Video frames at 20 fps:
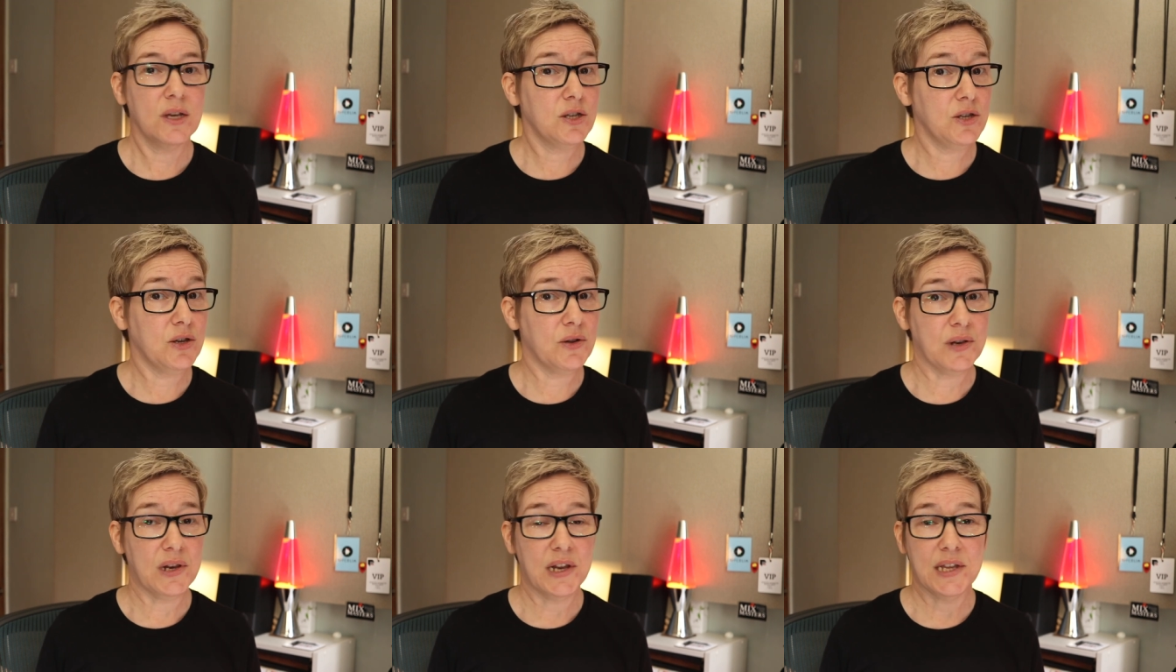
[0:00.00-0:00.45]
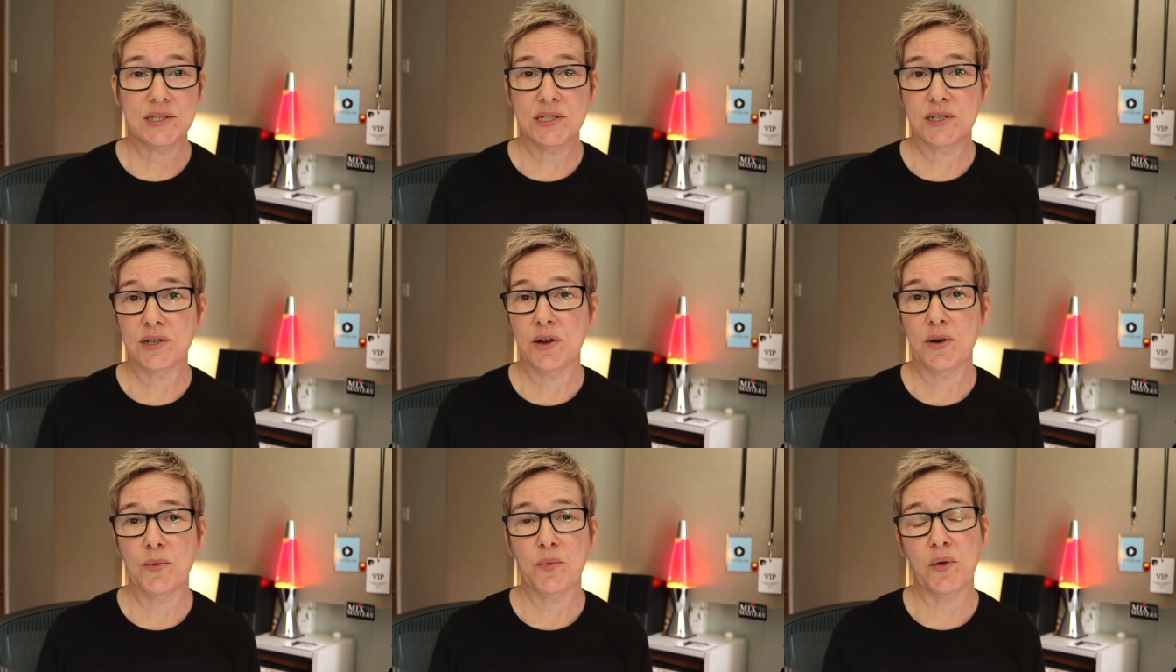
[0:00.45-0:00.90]
your
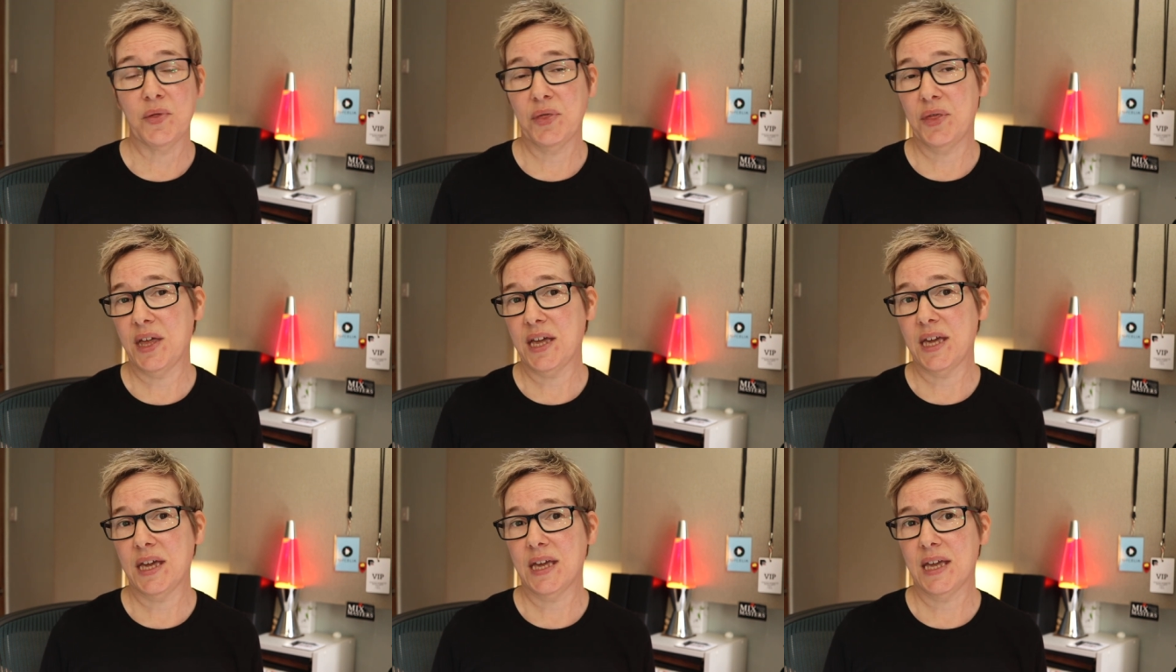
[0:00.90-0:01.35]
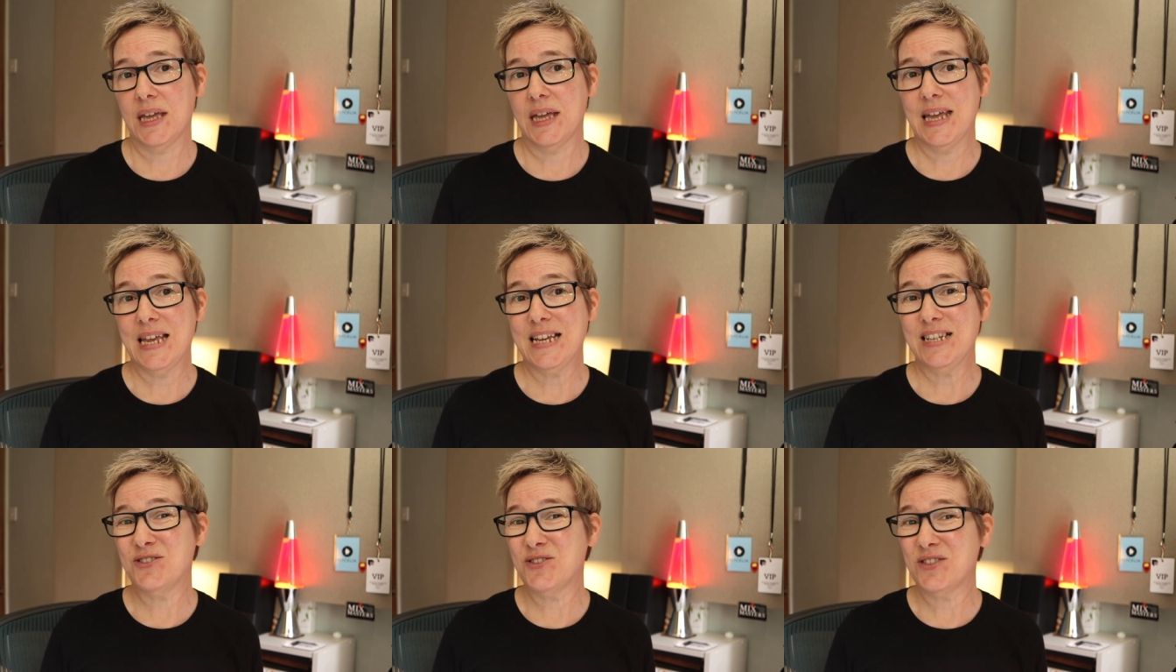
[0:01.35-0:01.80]
listener will think
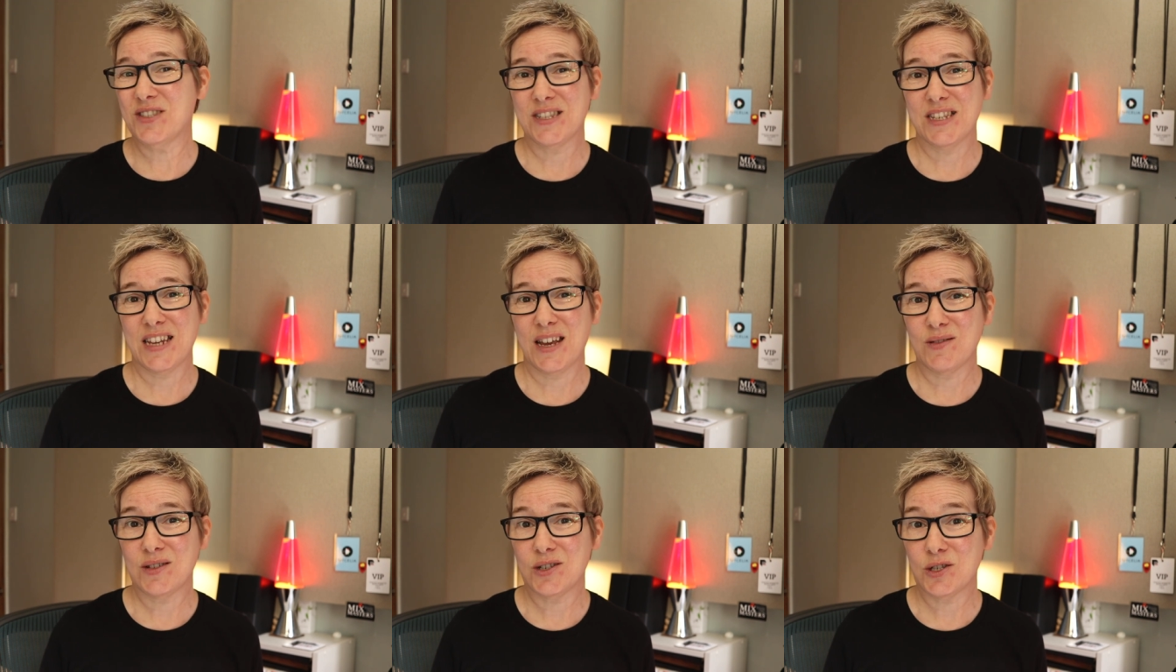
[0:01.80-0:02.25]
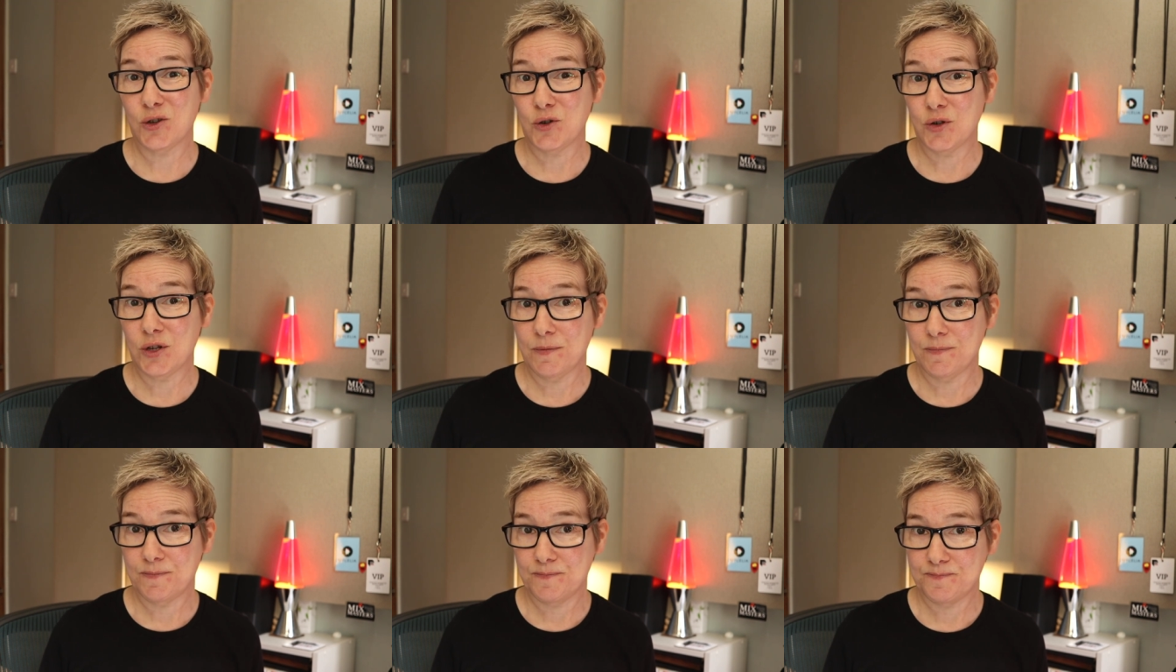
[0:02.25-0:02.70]
it doesn't sound as
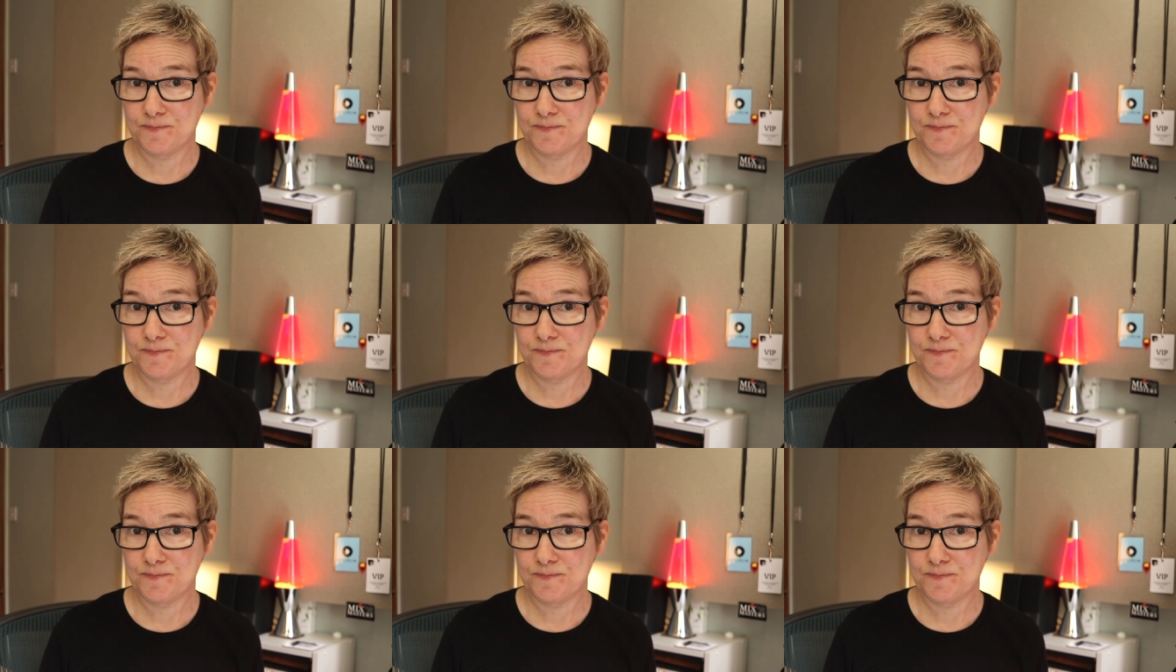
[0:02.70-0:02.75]
good.